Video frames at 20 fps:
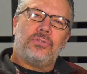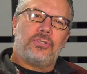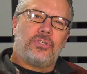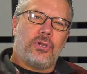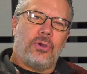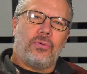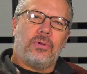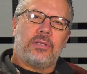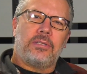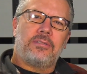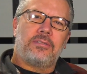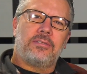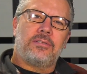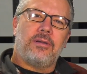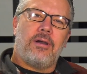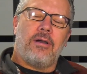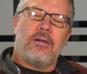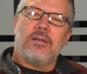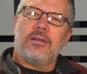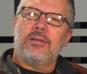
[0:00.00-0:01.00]
show it.
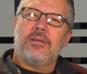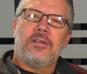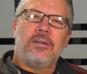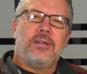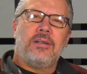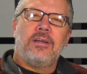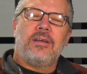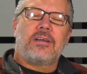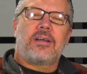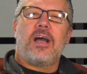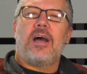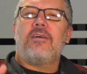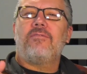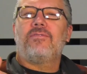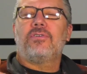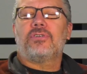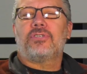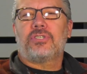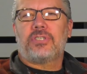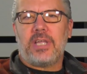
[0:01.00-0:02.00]
Our
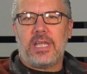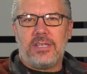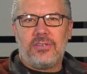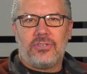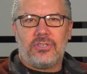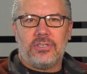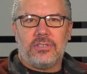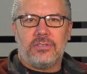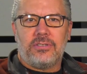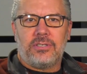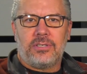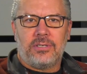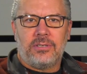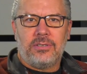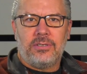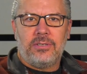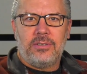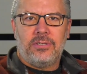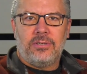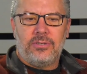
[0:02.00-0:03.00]
conversations
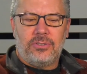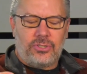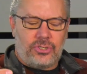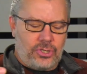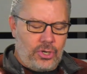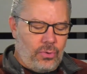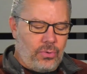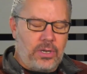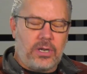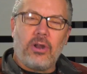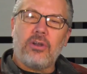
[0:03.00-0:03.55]
show it.